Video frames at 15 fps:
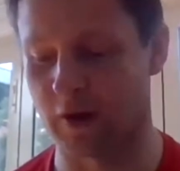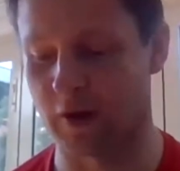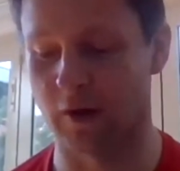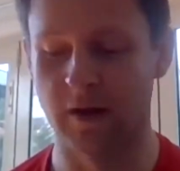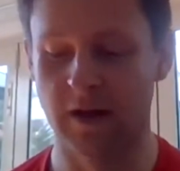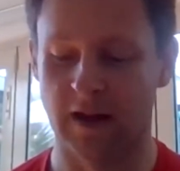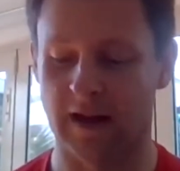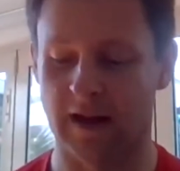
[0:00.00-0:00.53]

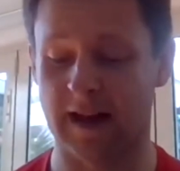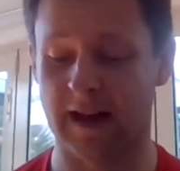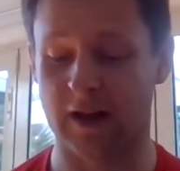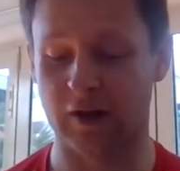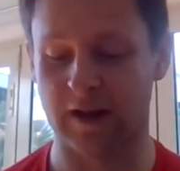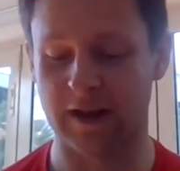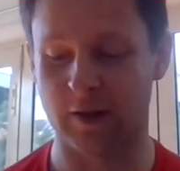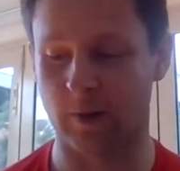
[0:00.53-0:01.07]
So that
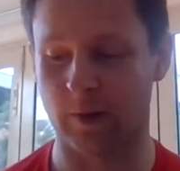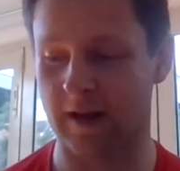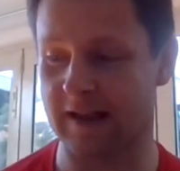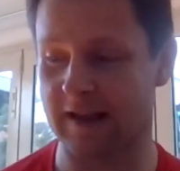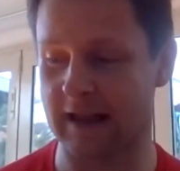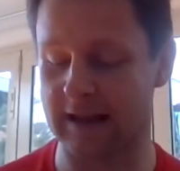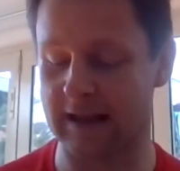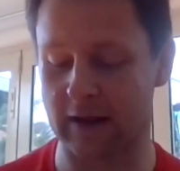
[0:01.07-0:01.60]
actually is quite
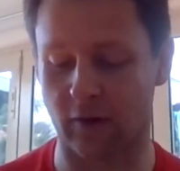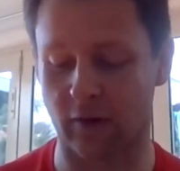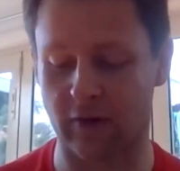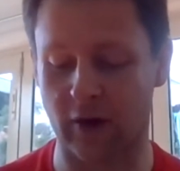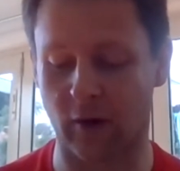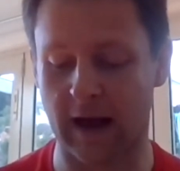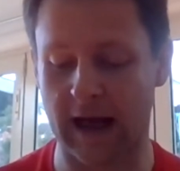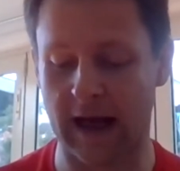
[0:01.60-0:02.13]
nice into the
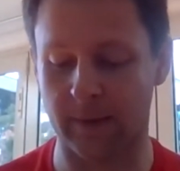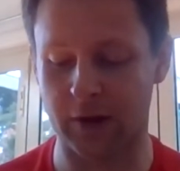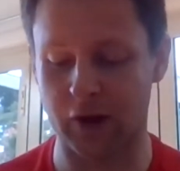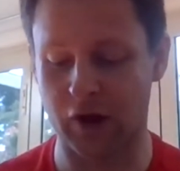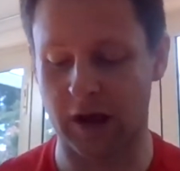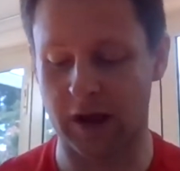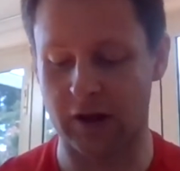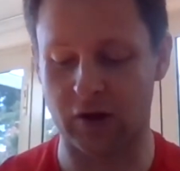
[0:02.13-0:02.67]
old habit
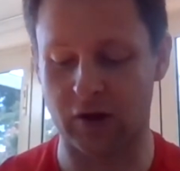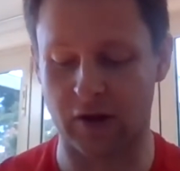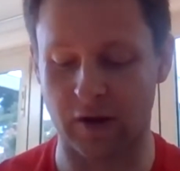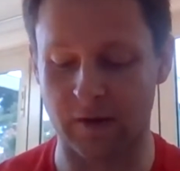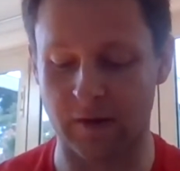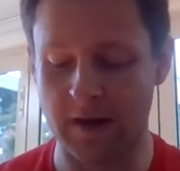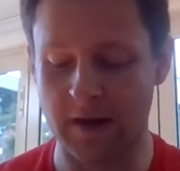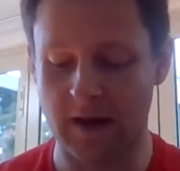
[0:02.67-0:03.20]
change.
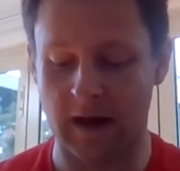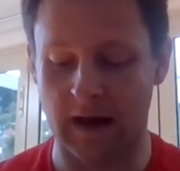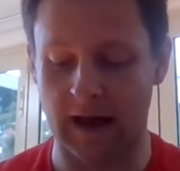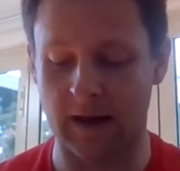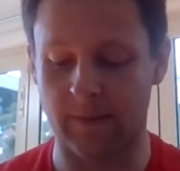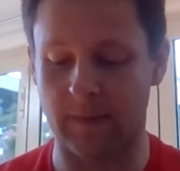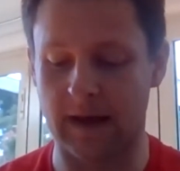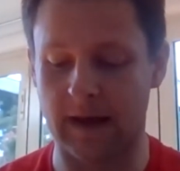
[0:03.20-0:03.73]
So
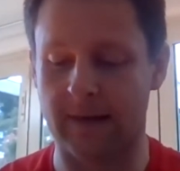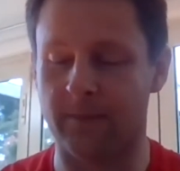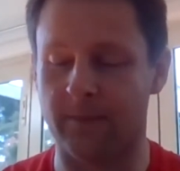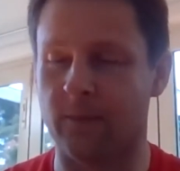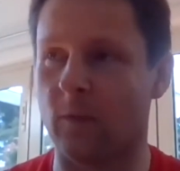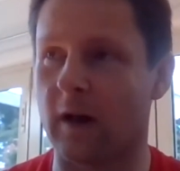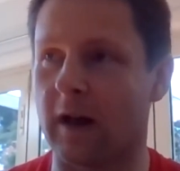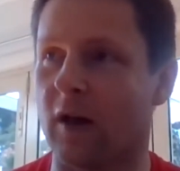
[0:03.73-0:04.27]
when
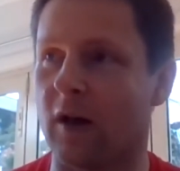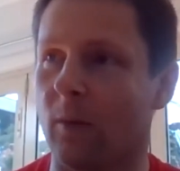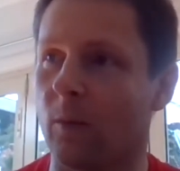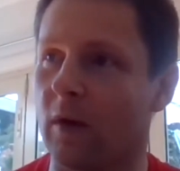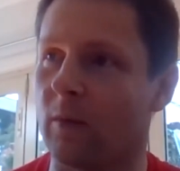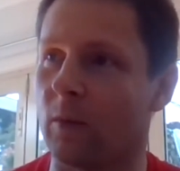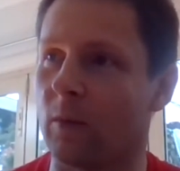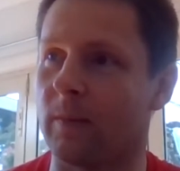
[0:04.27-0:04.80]
I go
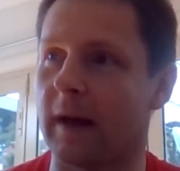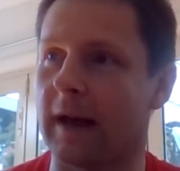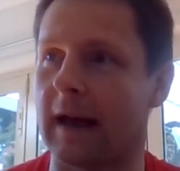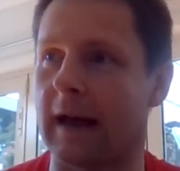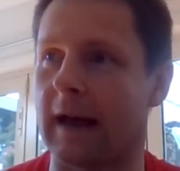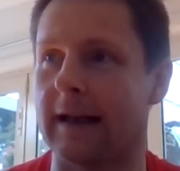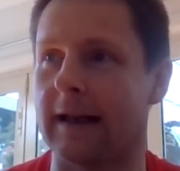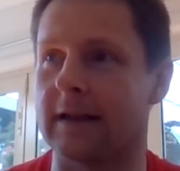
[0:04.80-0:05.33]
with my
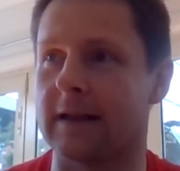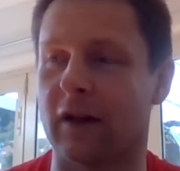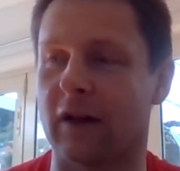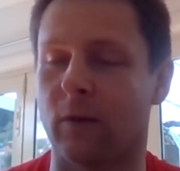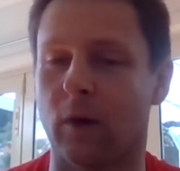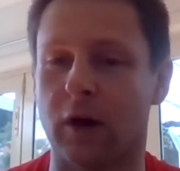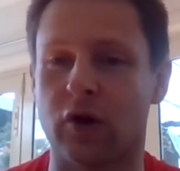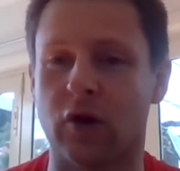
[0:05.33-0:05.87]
clients and
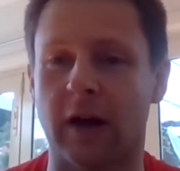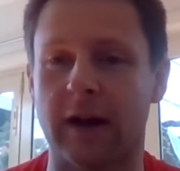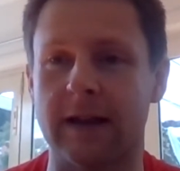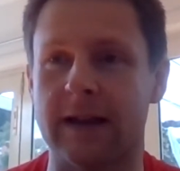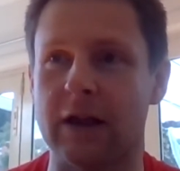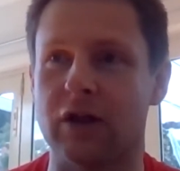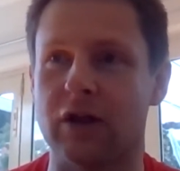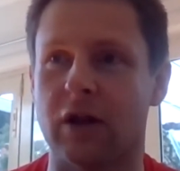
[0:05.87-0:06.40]
stuff, what I try and
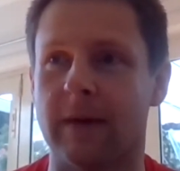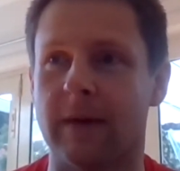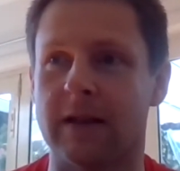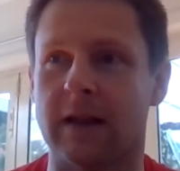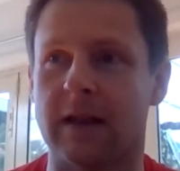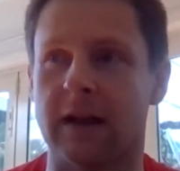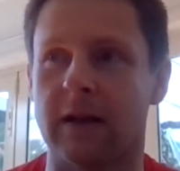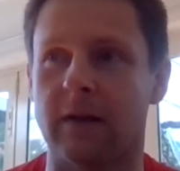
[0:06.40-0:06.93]
teach them is
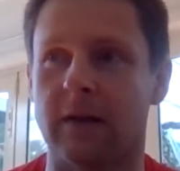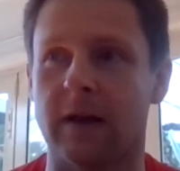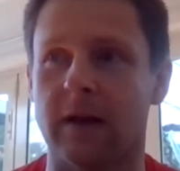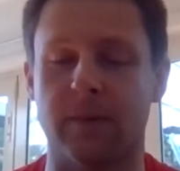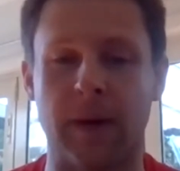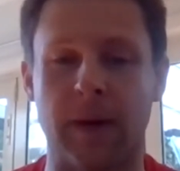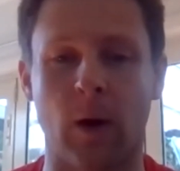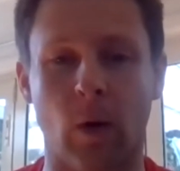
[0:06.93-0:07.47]

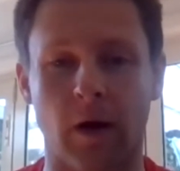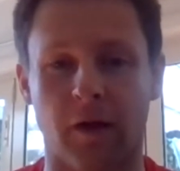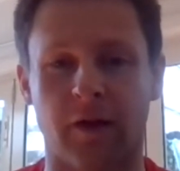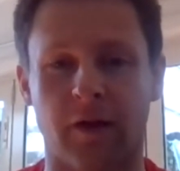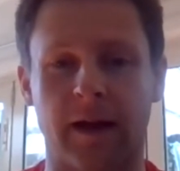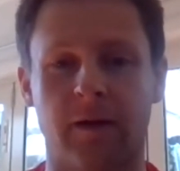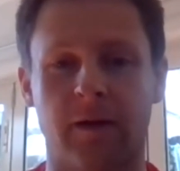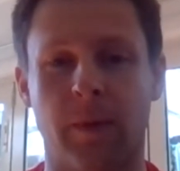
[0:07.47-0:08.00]
pick one
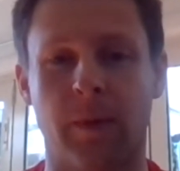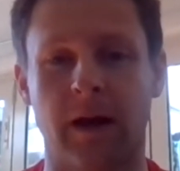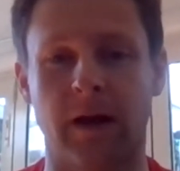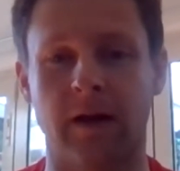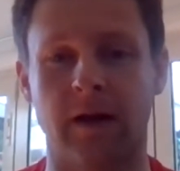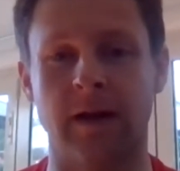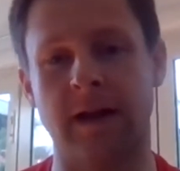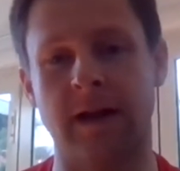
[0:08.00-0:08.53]
thing,
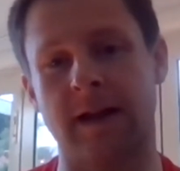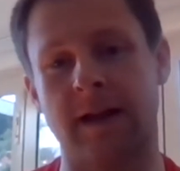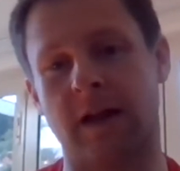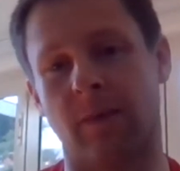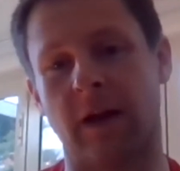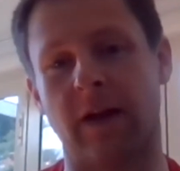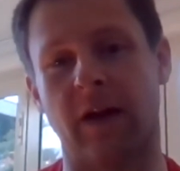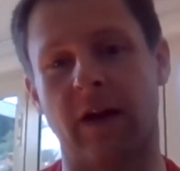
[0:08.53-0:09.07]
pick
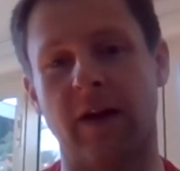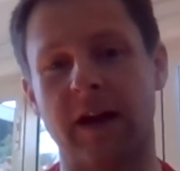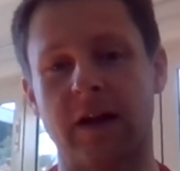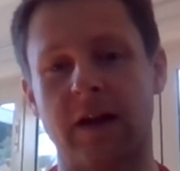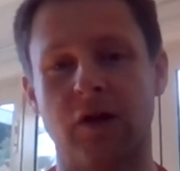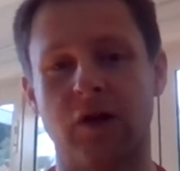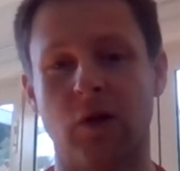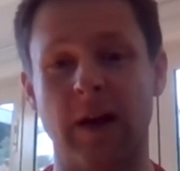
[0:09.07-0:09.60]
something that they
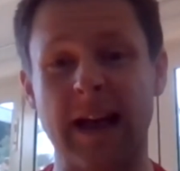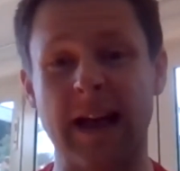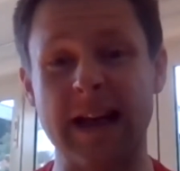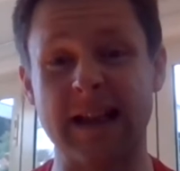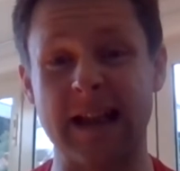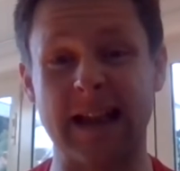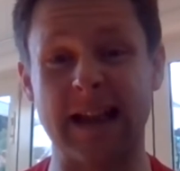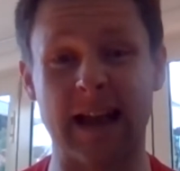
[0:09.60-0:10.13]
can do
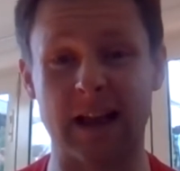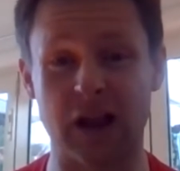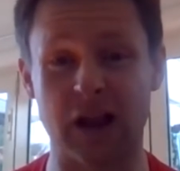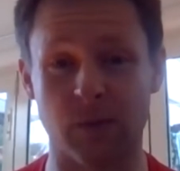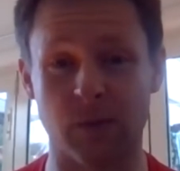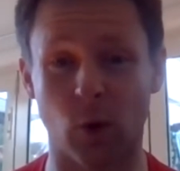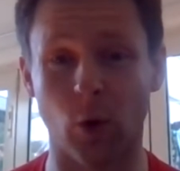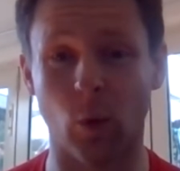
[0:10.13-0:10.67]
easy to get a
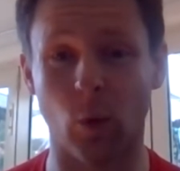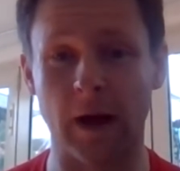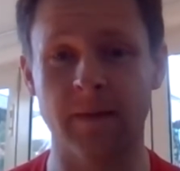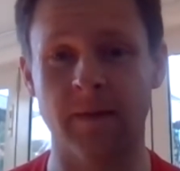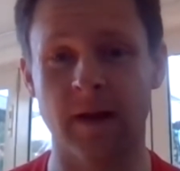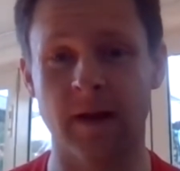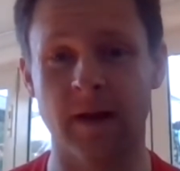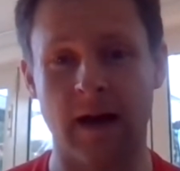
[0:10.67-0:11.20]
small
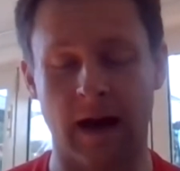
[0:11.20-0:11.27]
win.